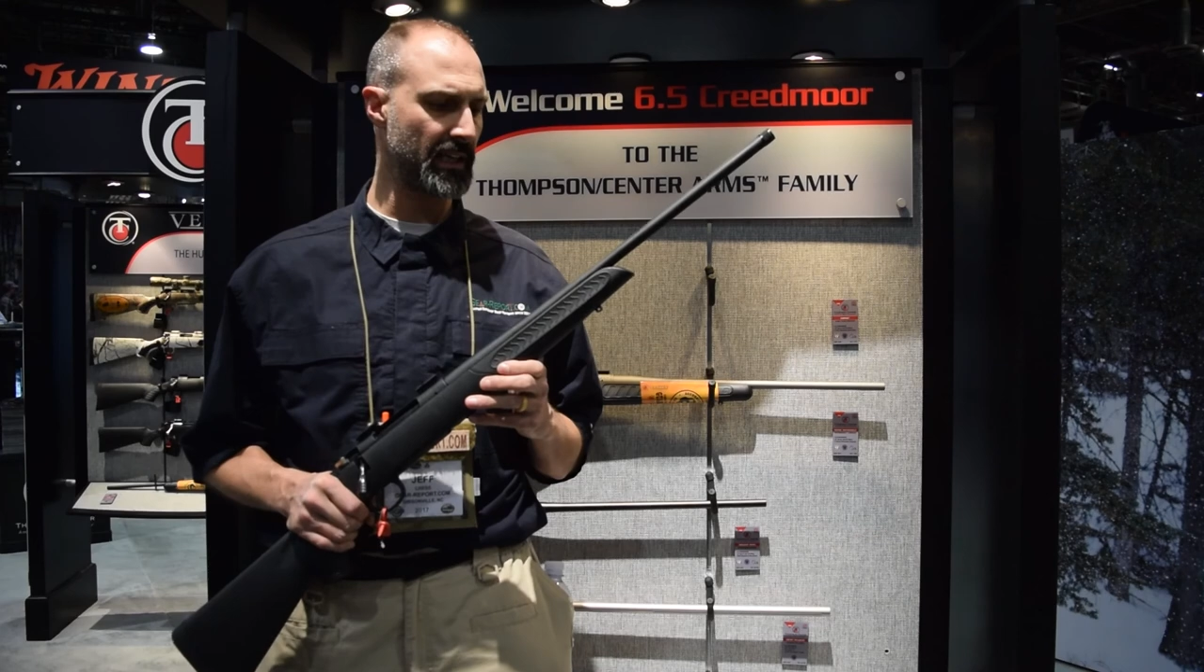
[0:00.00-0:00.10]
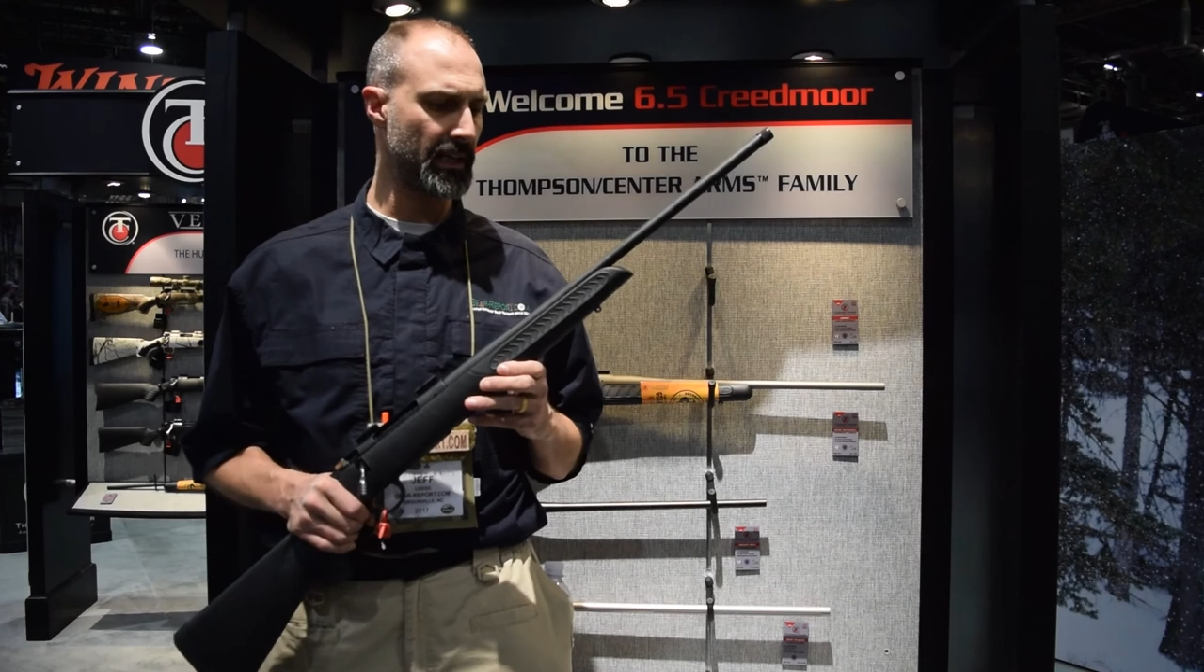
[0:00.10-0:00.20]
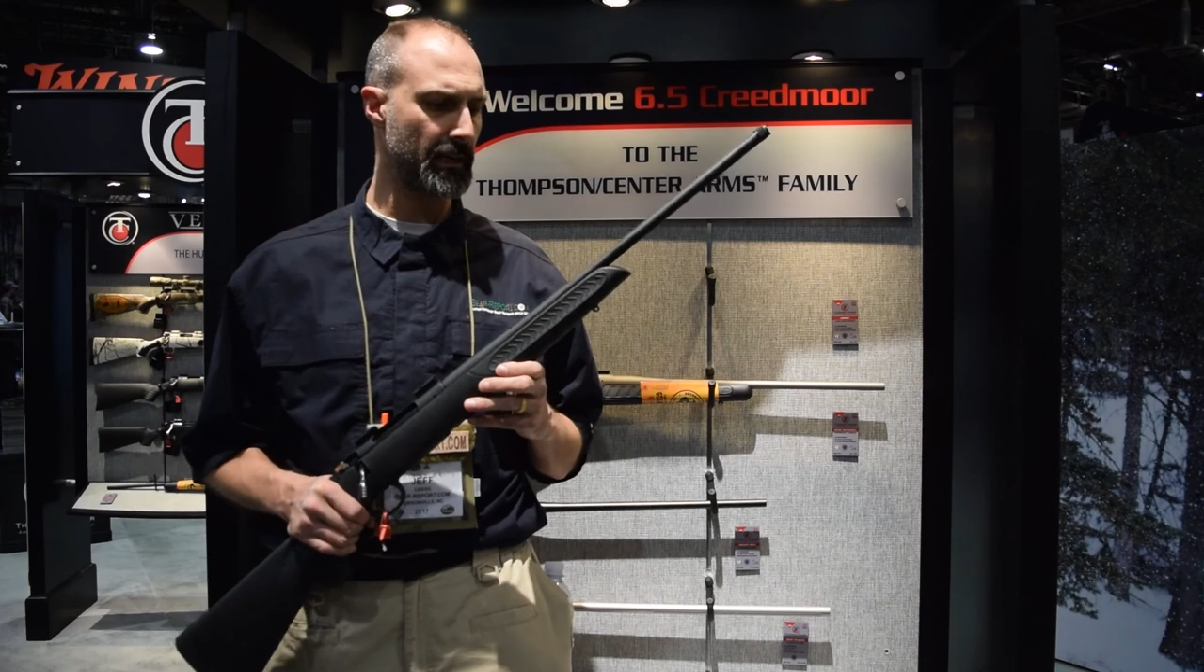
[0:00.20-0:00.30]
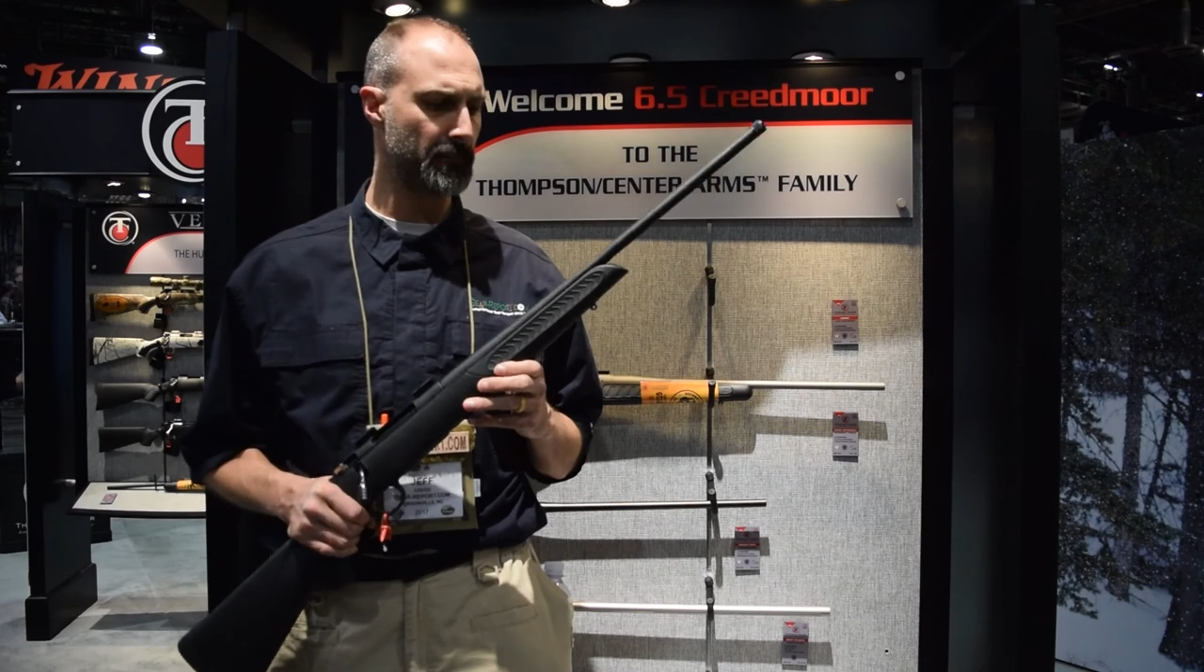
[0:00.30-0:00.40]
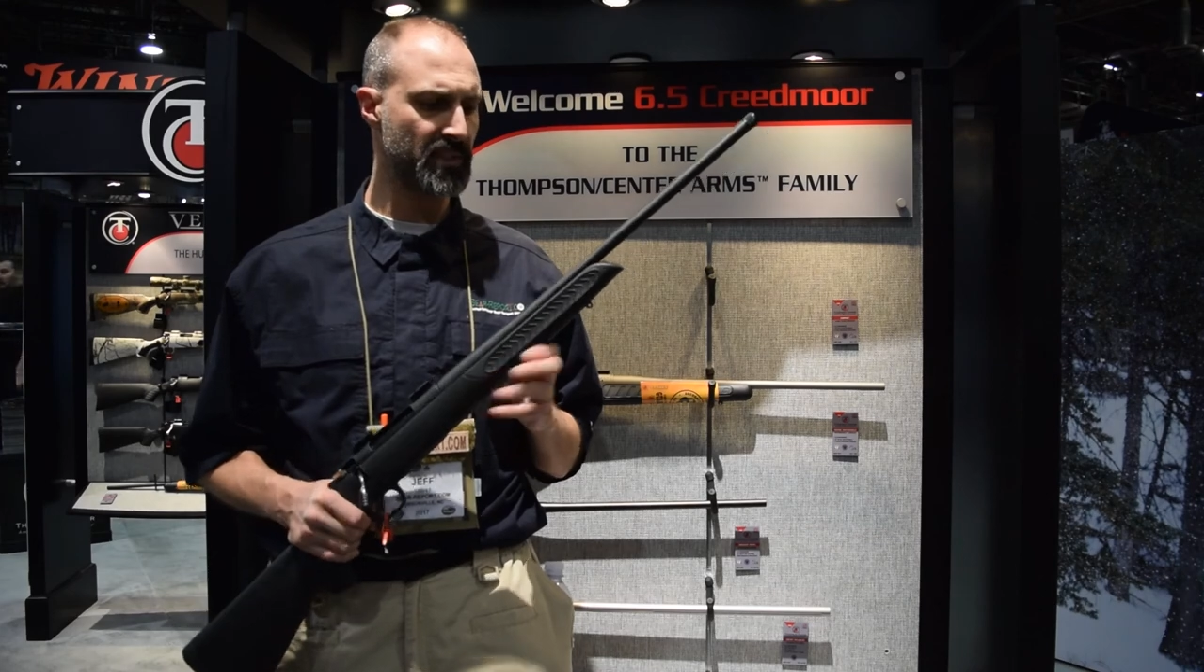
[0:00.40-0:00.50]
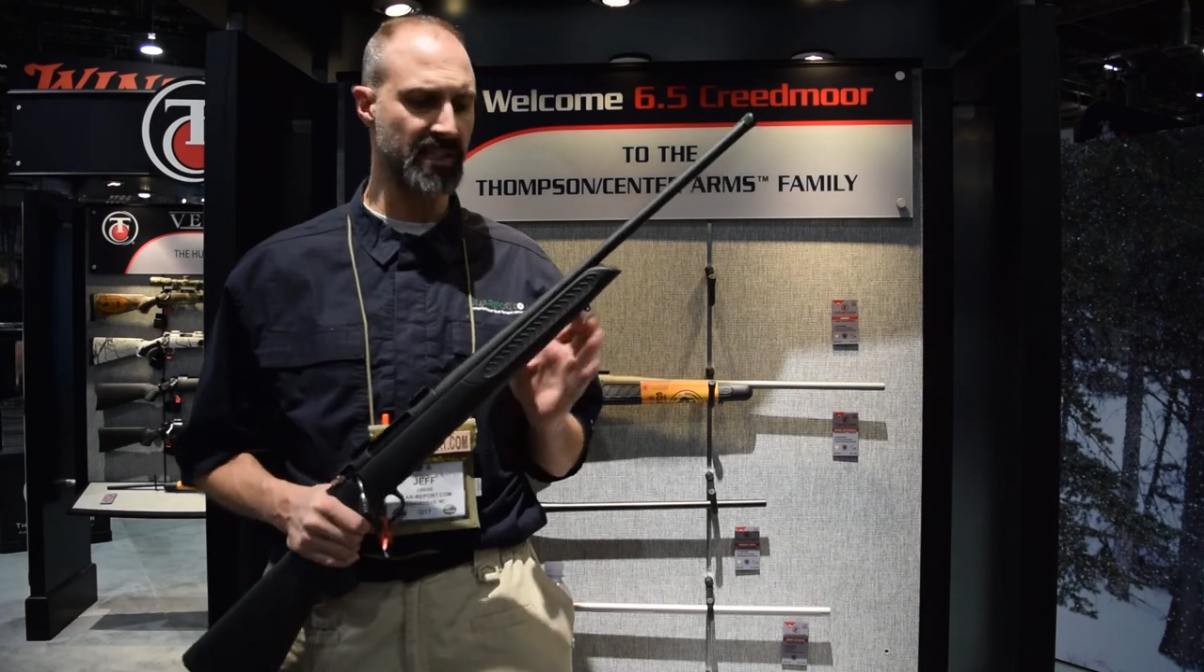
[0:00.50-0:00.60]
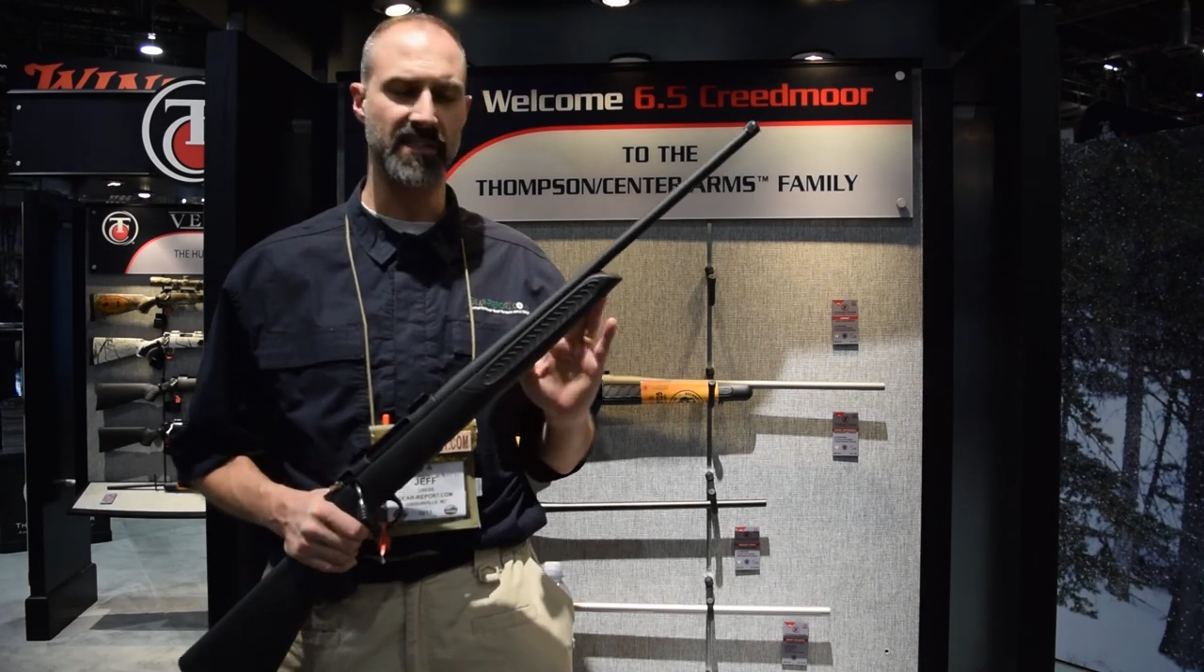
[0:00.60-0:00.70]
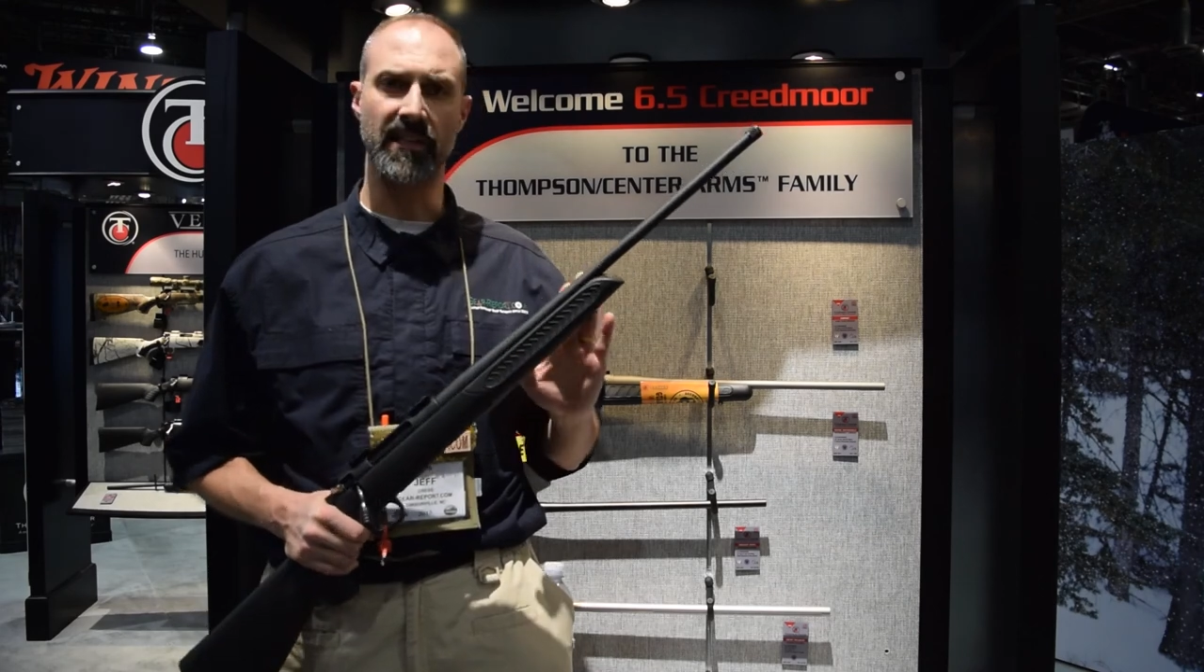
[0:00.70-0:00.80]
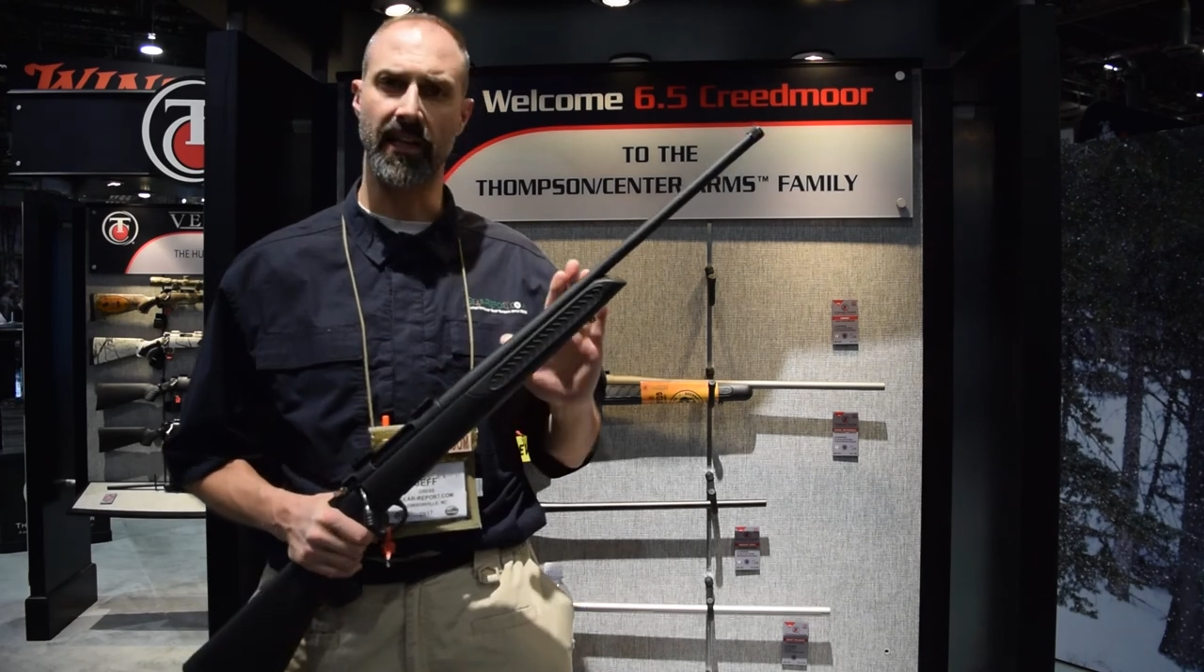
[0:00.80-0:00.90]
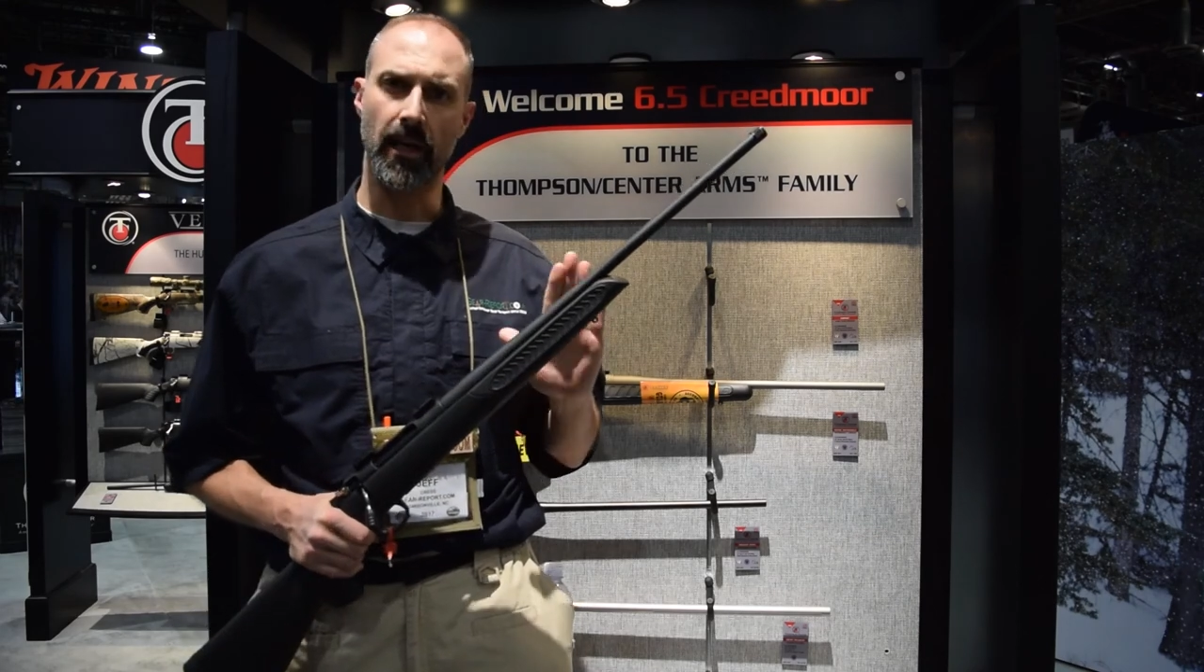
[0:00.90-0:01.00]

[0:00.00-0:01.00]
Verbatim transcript: uh, TC